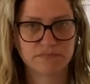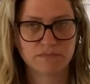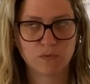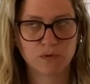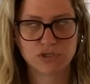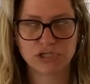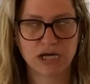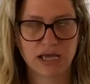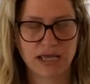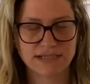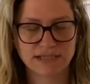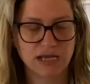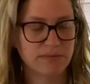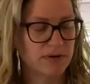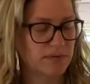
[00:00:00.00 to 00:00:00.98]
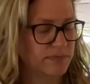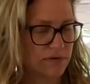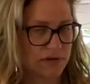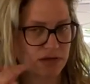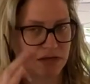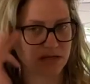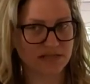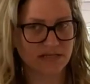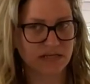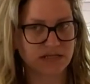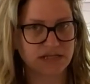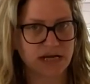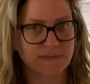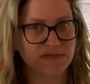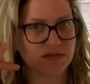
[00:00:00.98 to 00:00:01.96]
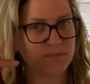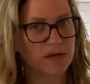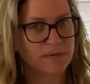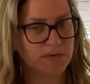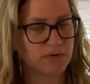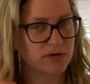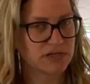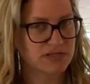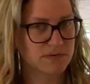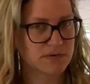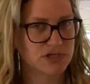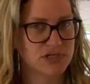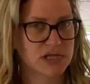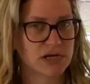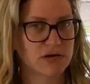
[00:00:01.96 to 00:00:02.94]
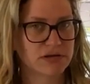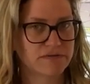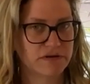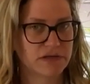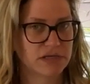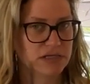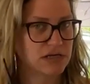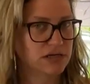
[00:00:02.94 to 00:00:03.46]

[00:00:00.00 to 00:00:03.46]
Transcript: which has come up a gazillion times, so maybe I'm gonna switch that out if I need